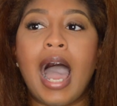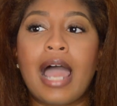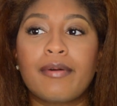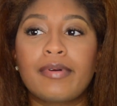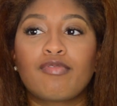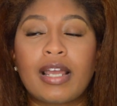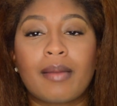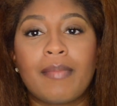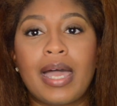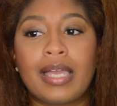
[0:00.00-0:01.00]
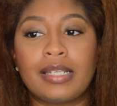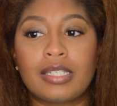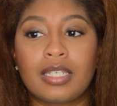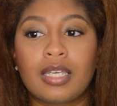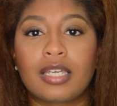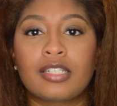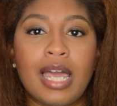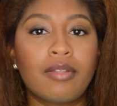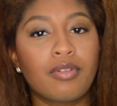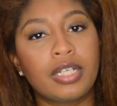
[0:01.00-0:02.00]
I would recommend
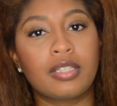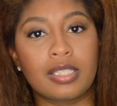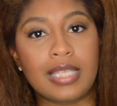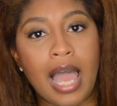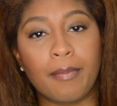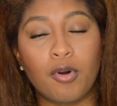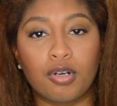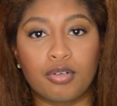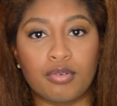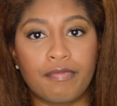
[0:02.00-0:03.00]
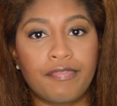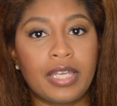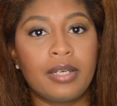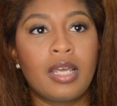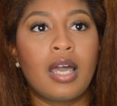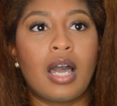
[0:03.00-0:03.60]
downloading this app called GroupFit.